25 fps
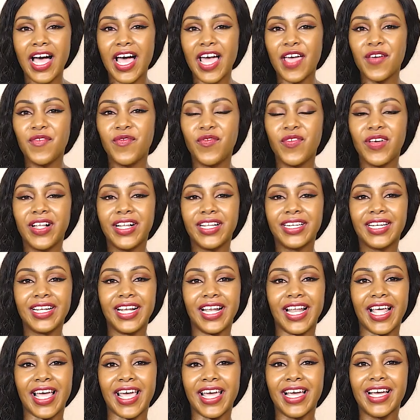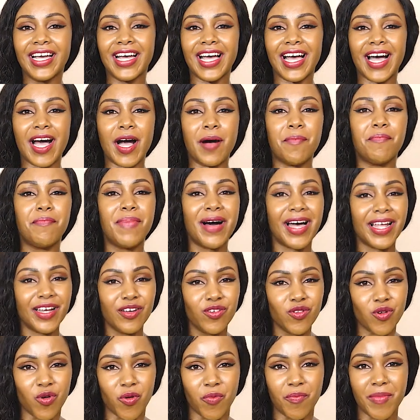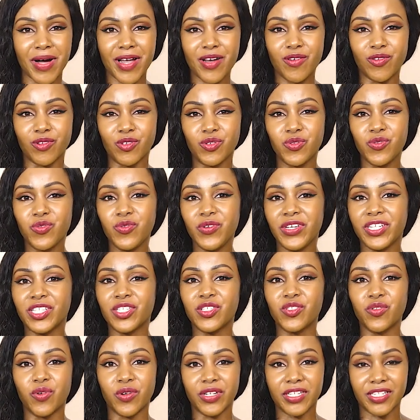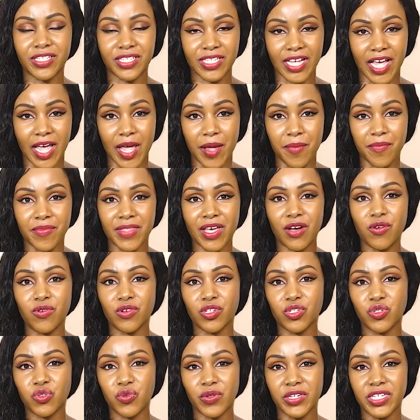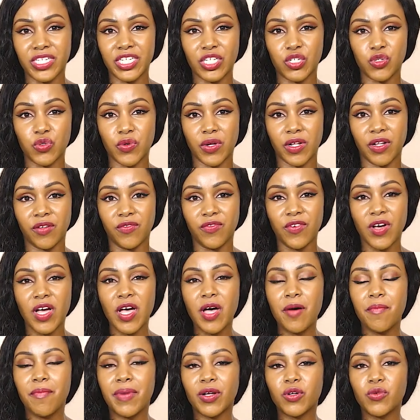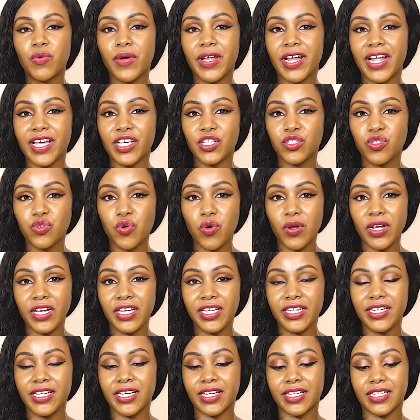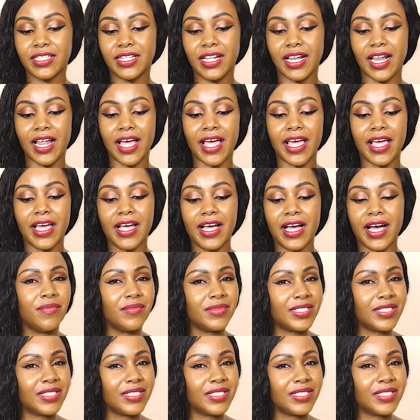I felt like bado too, it's not time. That was 2012. But when I saw leaders like